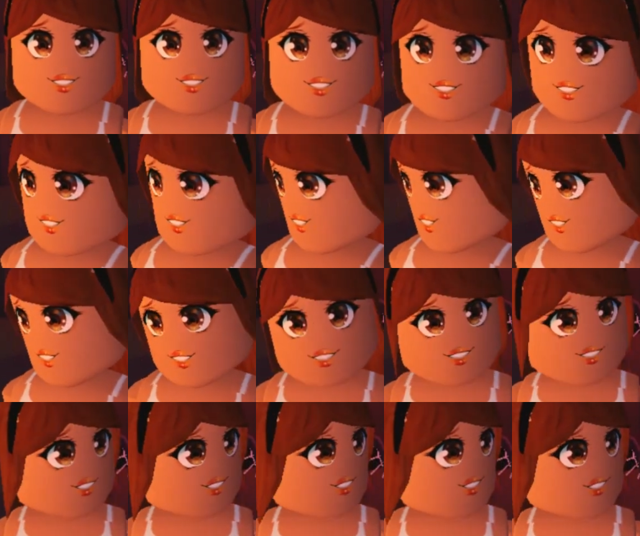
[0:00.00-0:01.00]

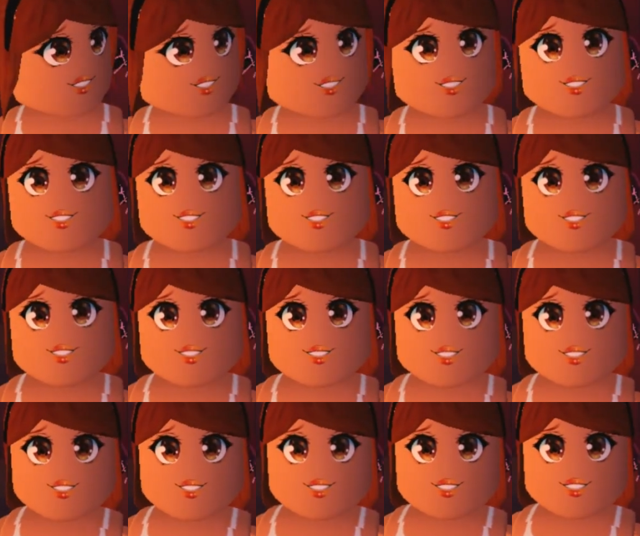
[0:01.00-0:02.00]

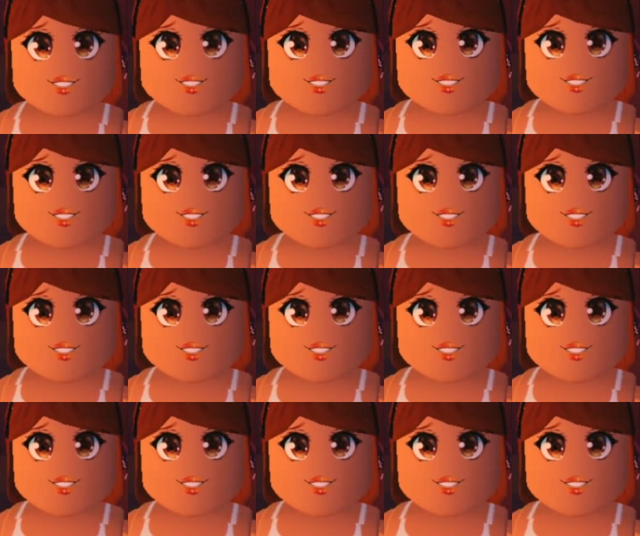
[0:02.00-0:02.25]
No one is speaking in this clip.